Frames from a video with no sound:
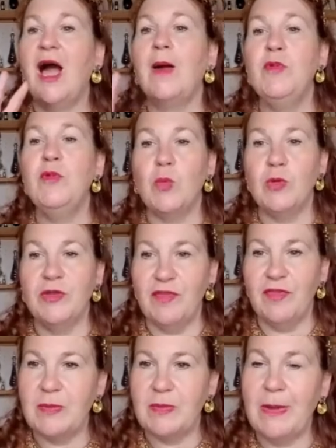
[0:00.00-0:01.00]
I'm not one of
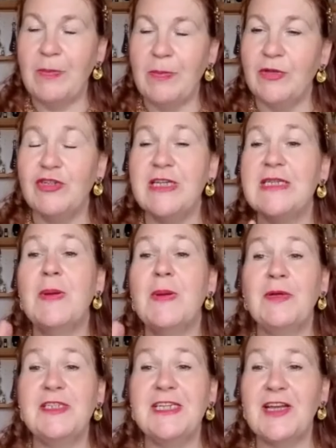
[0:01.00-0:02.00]
those people that treats my
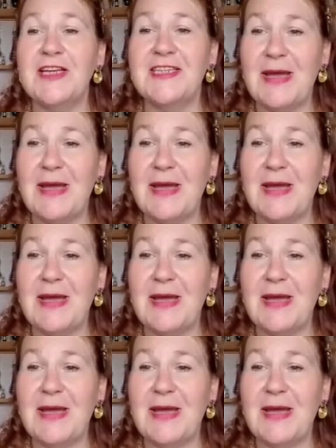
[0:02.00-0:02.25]
body like